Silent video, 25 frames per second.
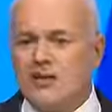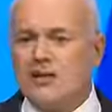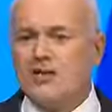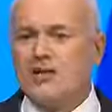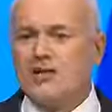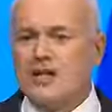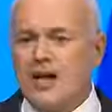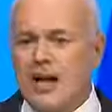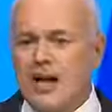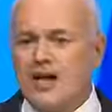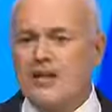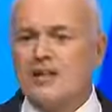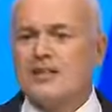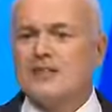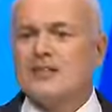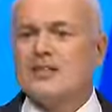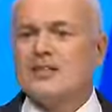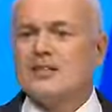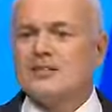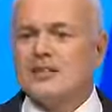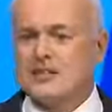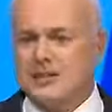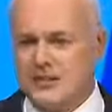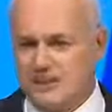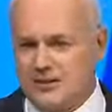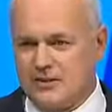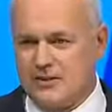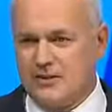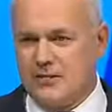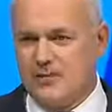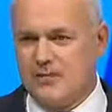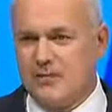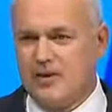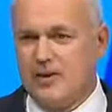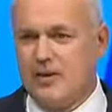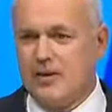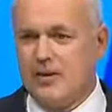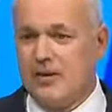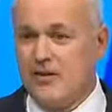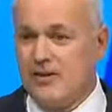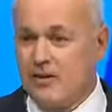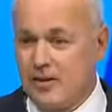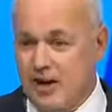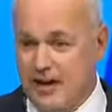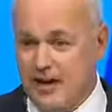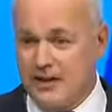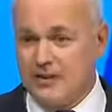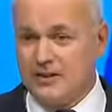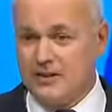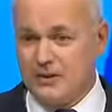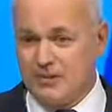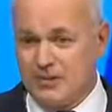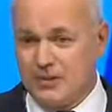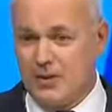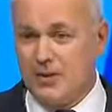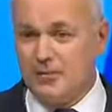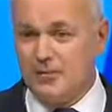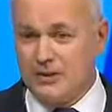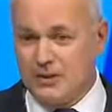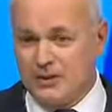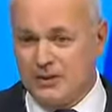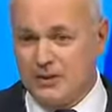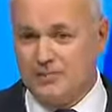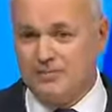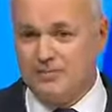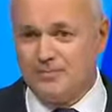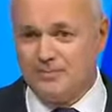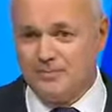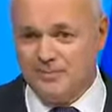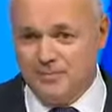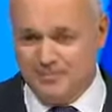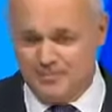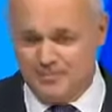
in the tax system. That is a promise.